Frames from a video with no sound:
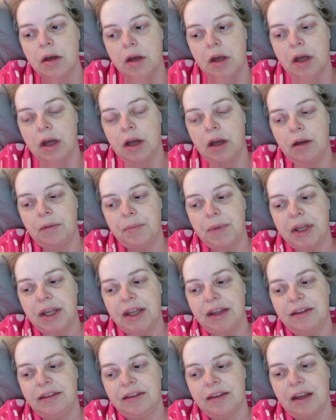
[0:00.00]

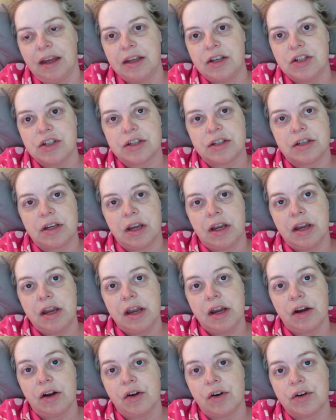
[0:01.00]
And I
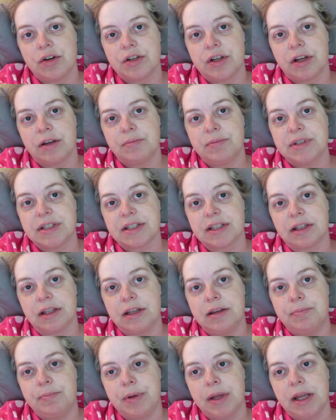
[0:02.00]
had a hard time
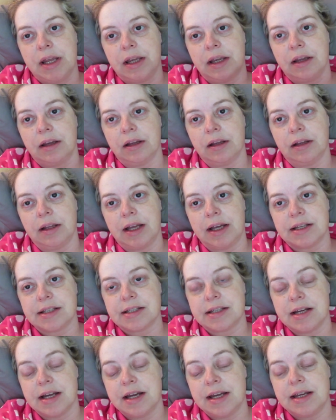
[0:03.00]
sleeping
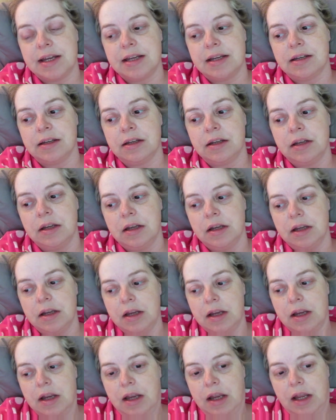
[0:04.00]
last night.
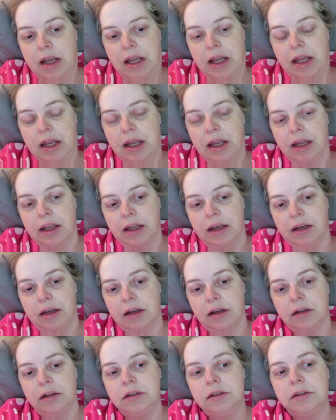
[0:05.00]
And
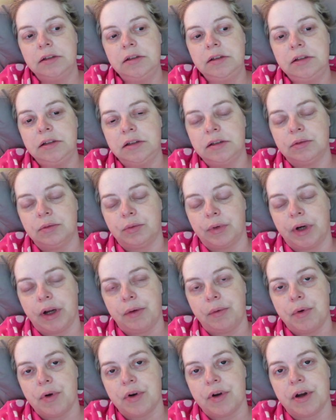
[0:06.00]
when
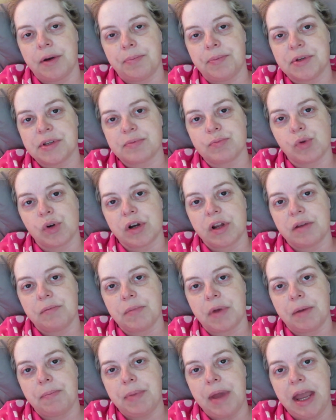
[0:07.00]
I woke up this morning,
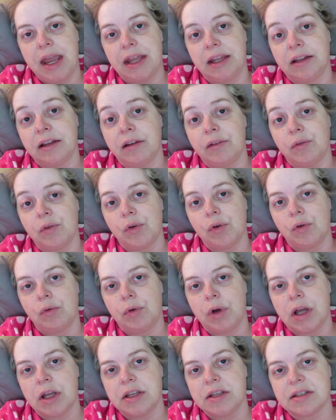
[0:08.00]
my pain level
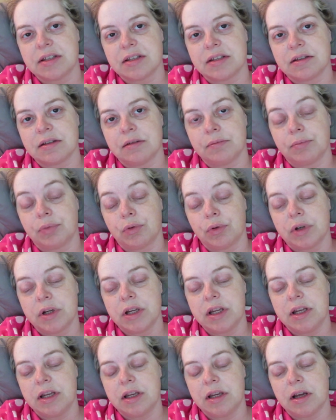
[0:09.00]
was
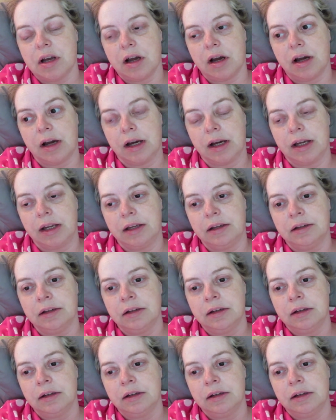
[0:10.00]
pretty high.